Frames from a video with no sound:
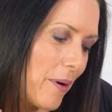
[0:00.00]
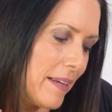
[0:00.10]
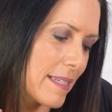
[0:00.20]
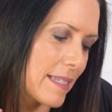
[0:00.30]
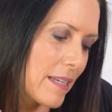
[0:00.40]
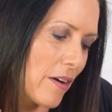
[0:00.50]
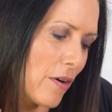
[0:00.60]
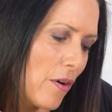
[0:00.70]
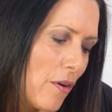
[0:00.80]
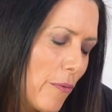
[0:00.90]
right,
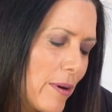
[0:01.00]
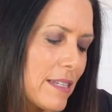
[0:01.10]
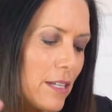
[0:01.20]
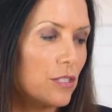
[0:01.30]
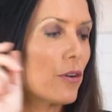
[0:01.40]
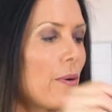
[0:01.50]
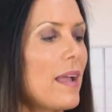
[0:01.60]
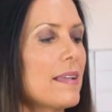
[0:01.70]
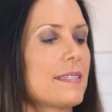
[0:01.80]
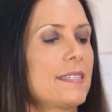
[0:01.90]
so risotto
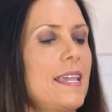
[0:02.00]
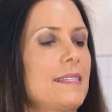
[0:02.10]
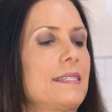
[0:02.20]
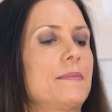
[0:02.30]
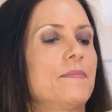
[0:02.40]
rice, yes.